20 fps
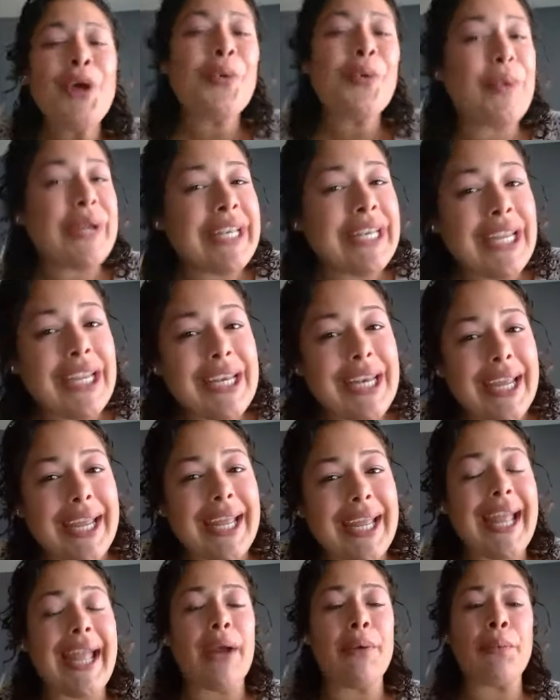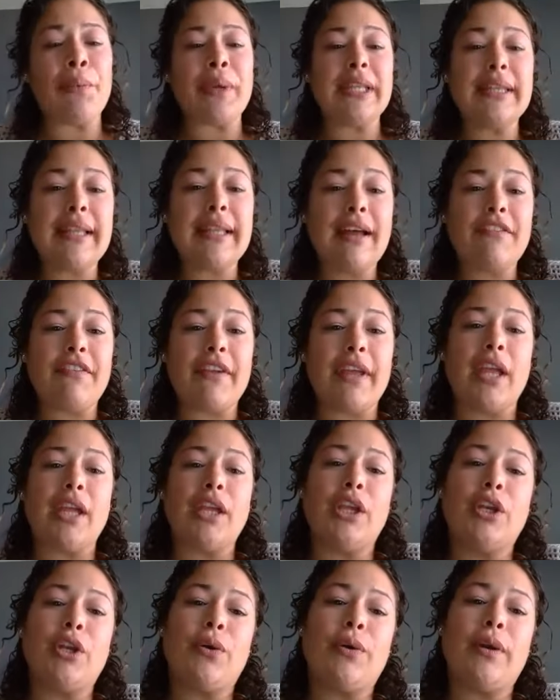we need it and we love it.
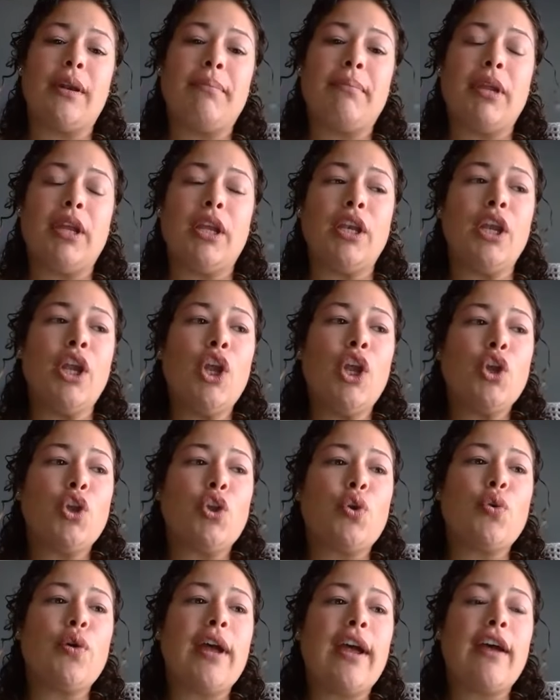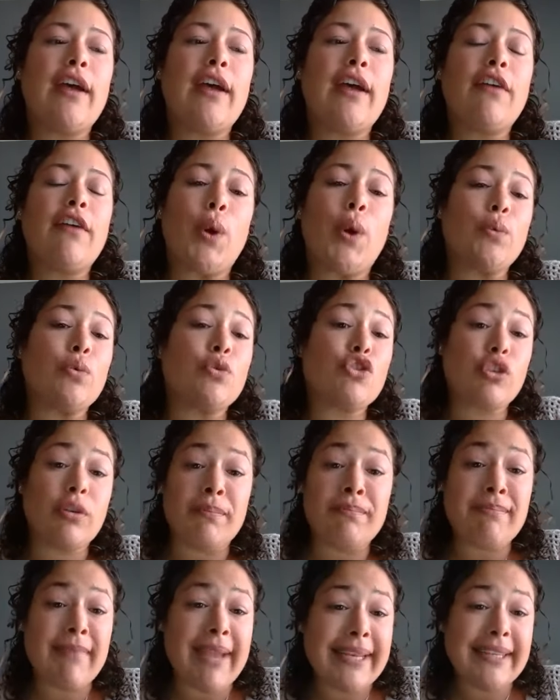You know what I mean? You have grown
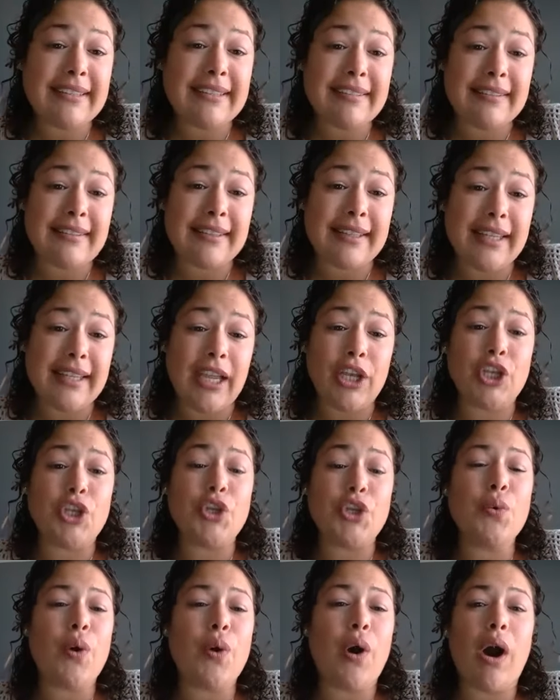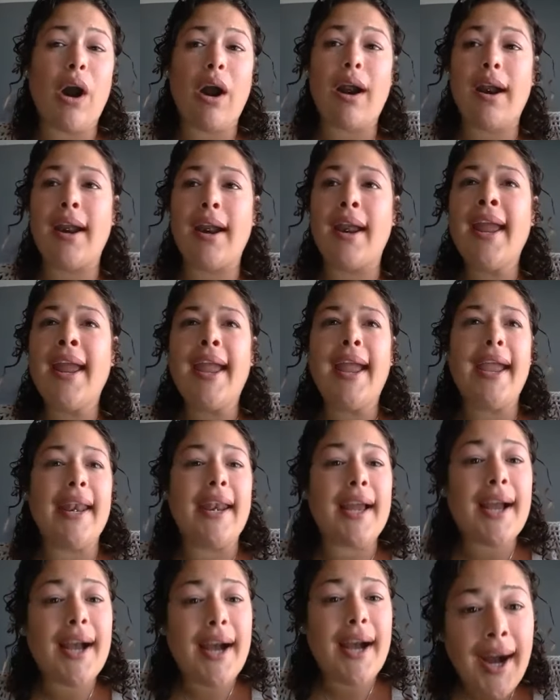tremendously, and you are in
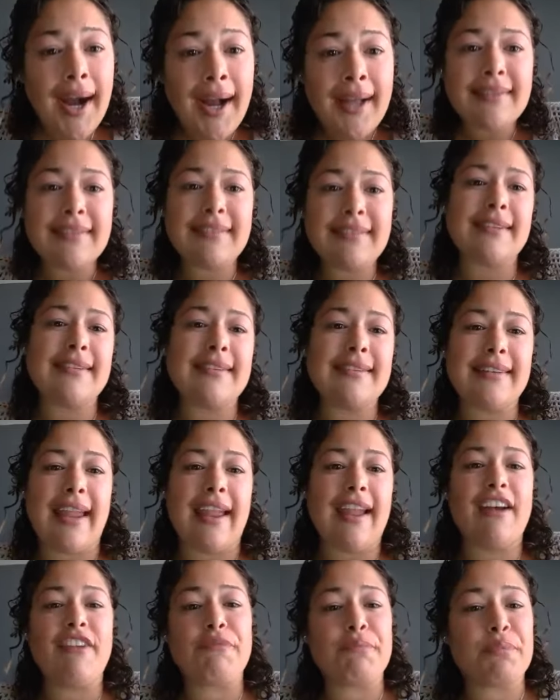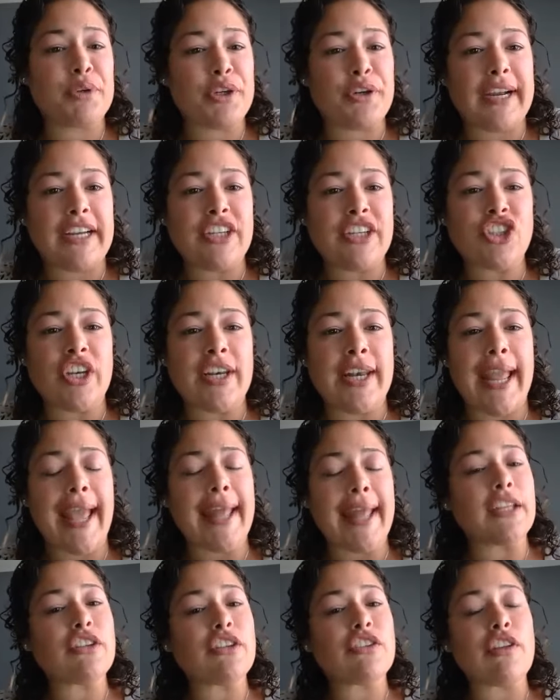a constant state of progression,
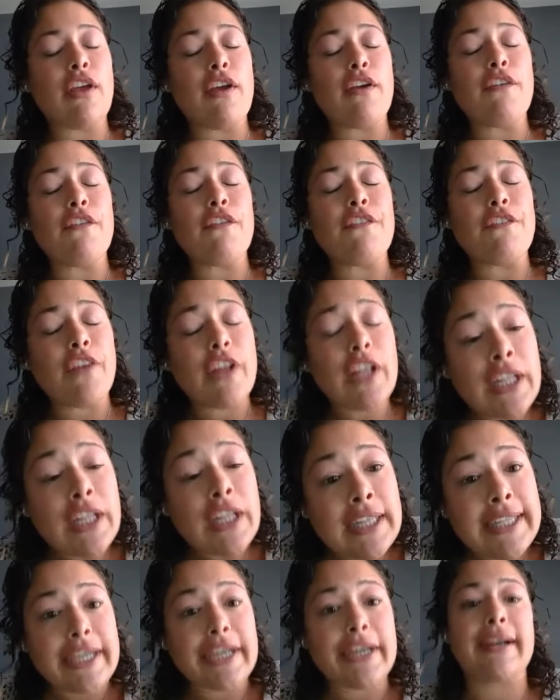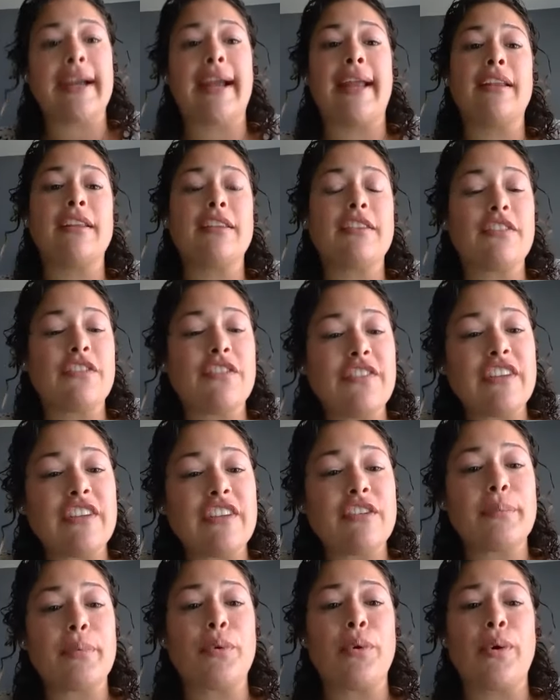and it's clear and it's
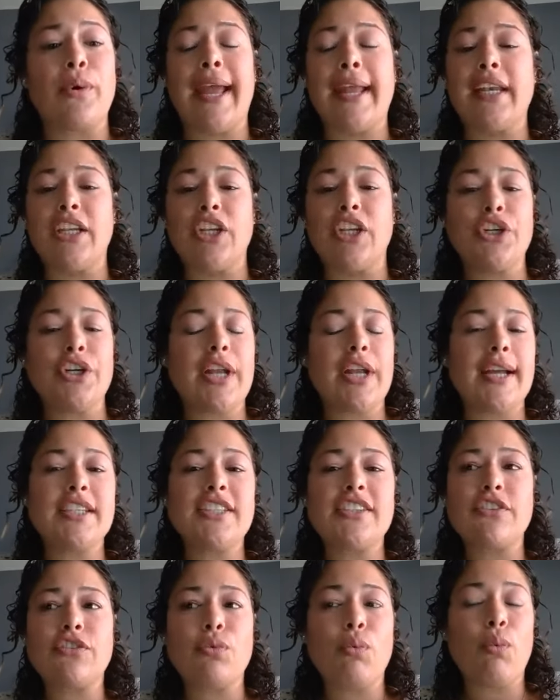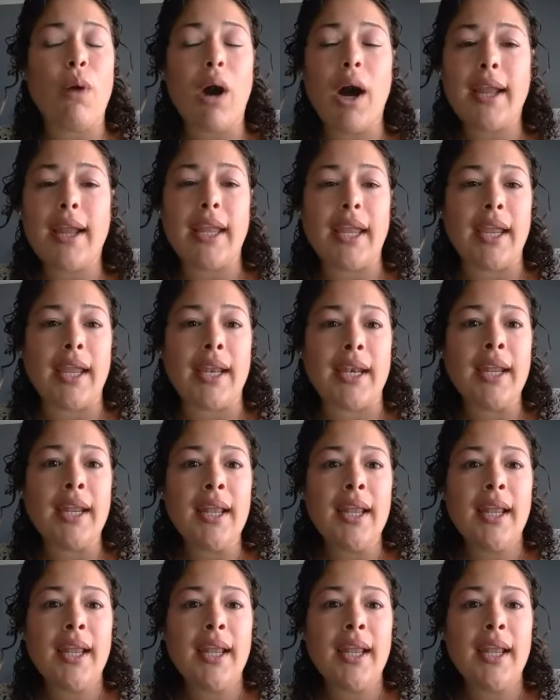visible, and you're not just talking